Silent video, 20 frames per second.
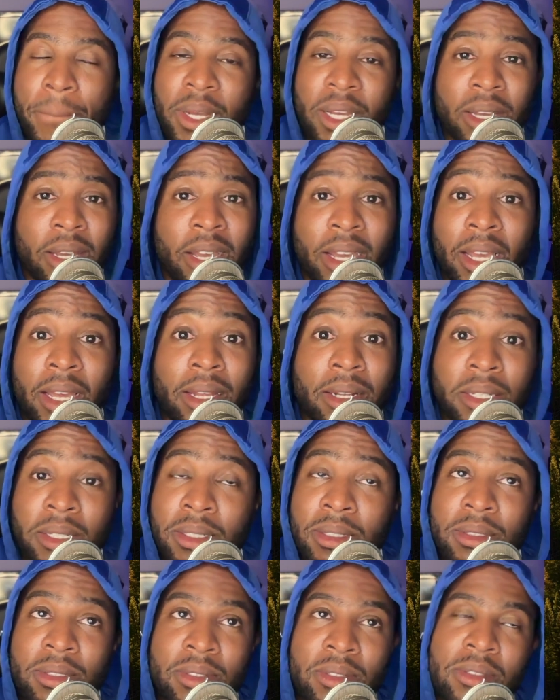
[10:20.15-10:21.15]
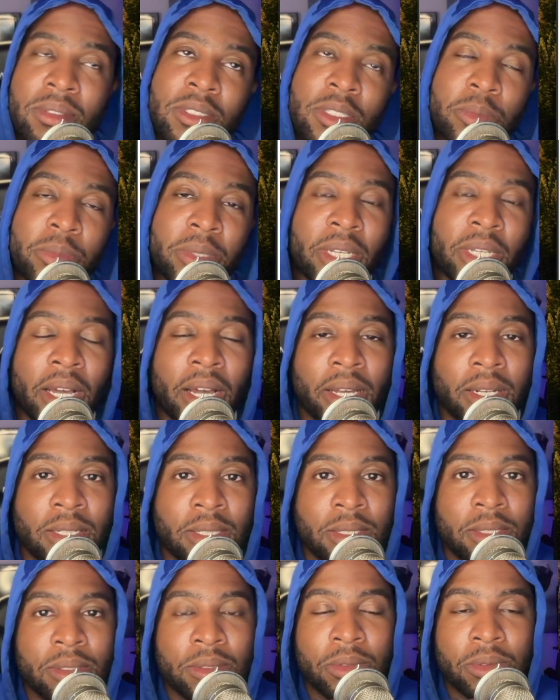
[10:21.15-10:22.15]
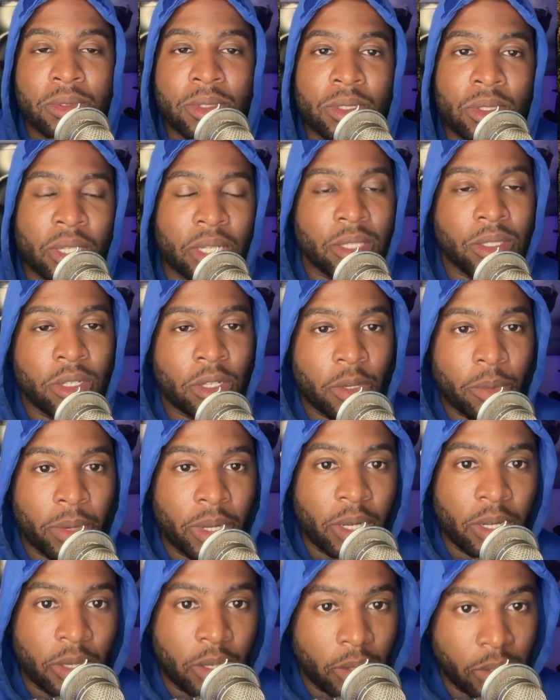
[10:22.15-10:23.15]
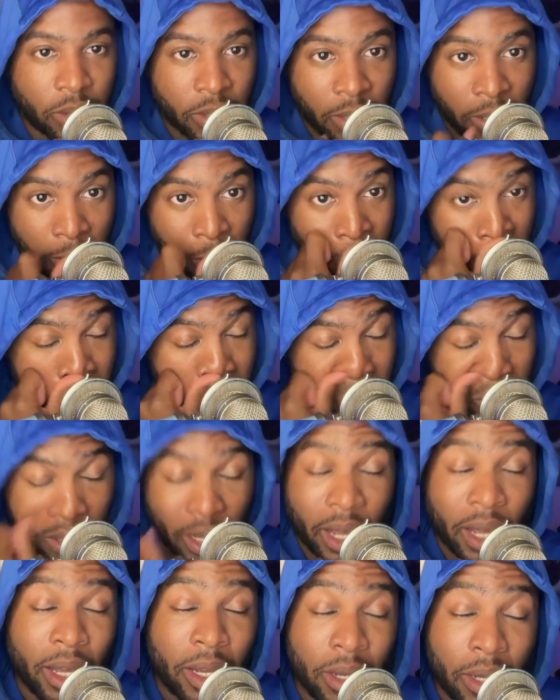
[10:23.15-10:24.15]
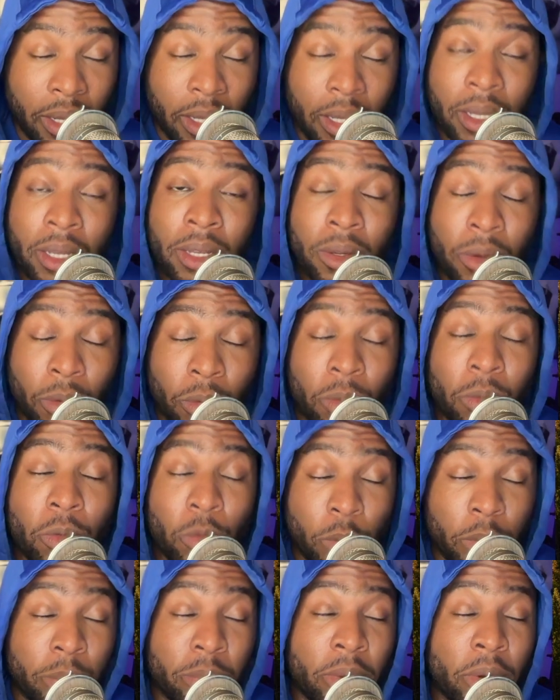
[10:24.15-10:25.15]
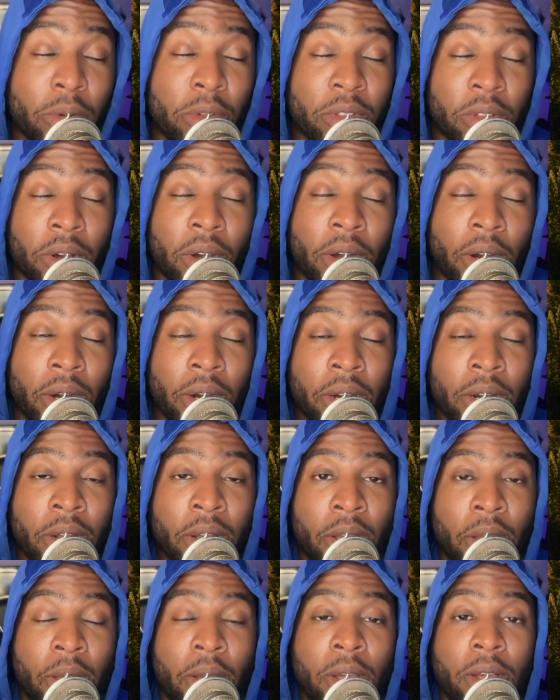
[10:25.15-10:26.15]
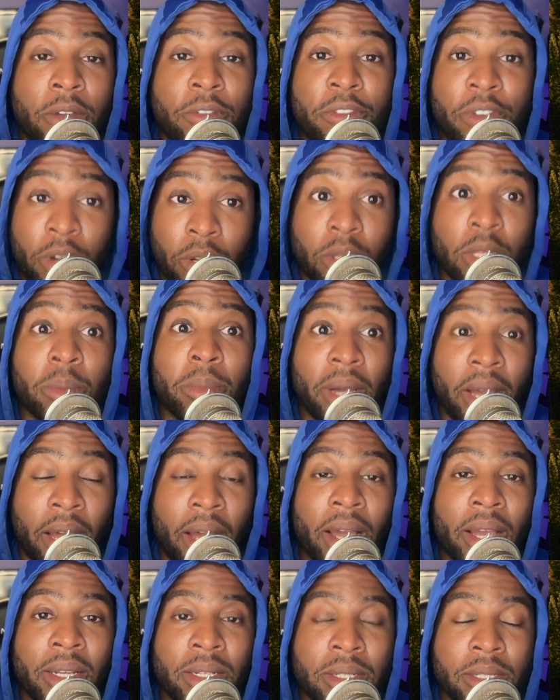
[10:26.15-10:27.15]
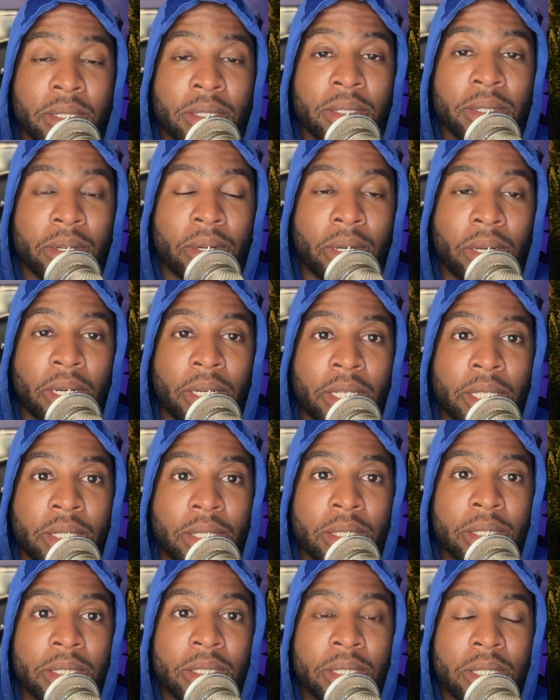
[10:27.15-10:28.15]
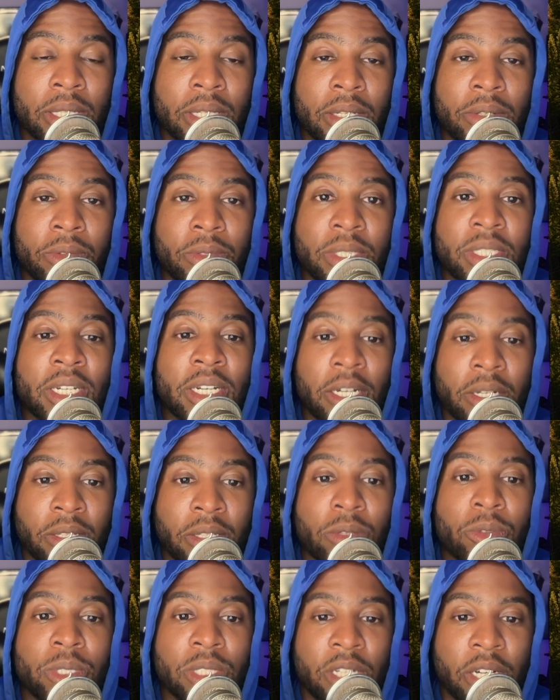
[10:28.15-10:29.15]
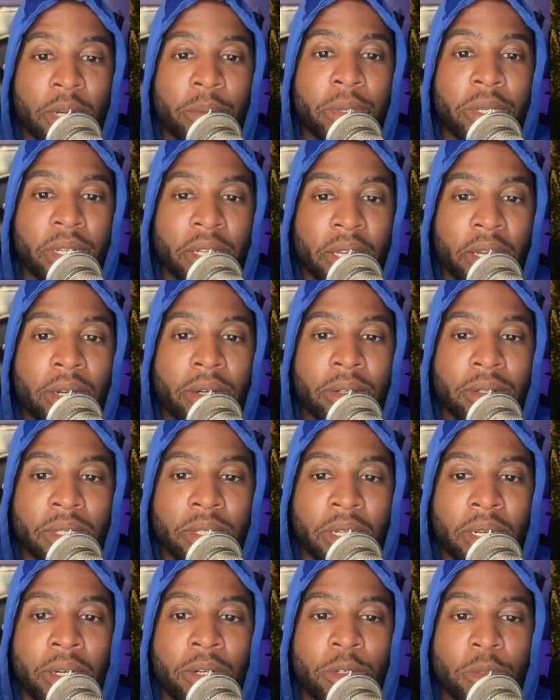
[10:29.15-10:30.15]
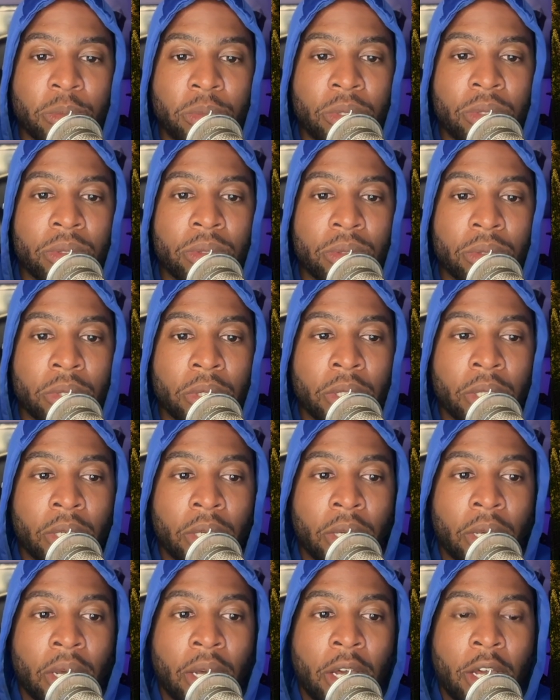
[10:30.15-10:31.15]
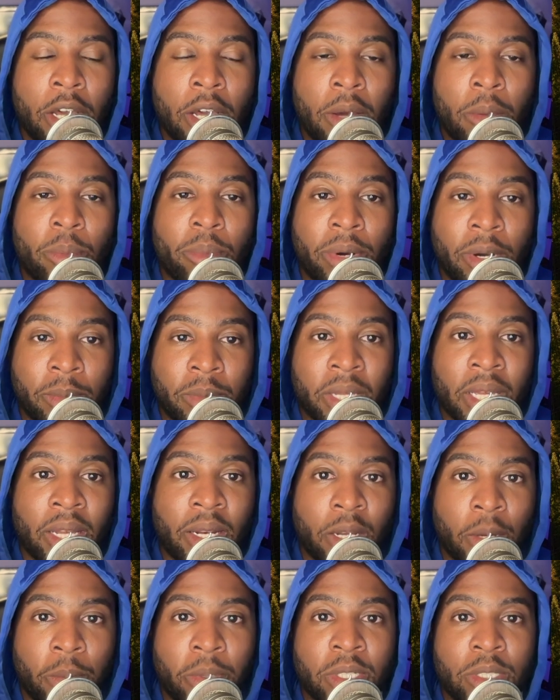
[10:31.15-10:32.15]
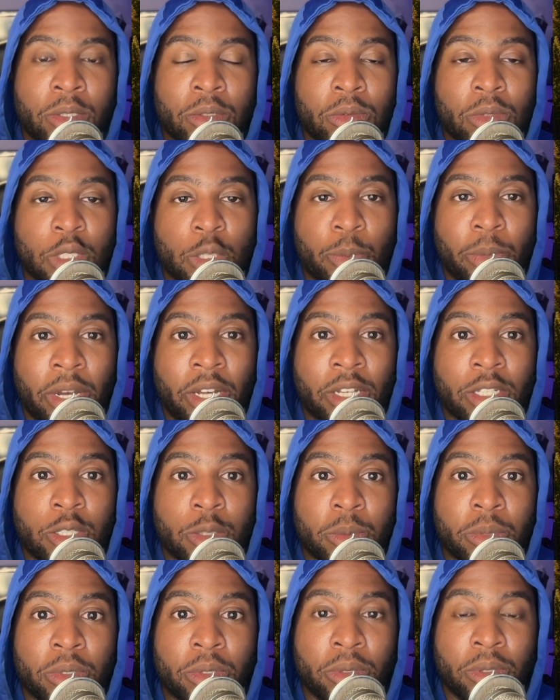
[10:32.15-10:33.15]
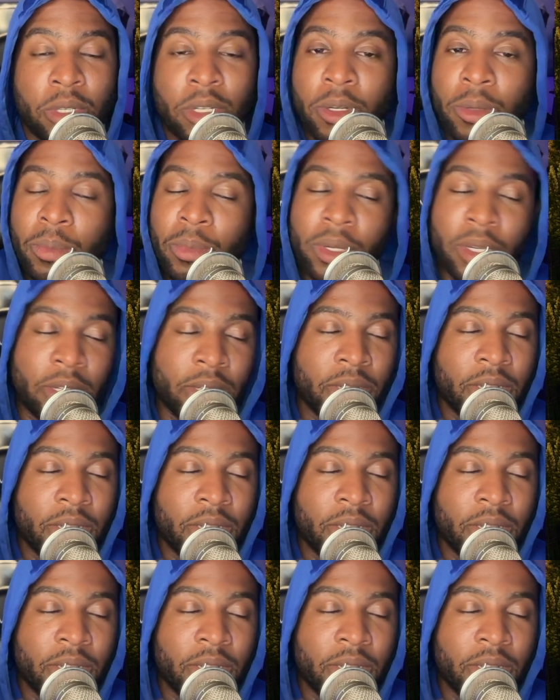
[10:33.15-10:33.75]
And to be honest, which I can talk about another time, we both are fairly behind on the retirement account, and I hope to bump that up as soon as possible. But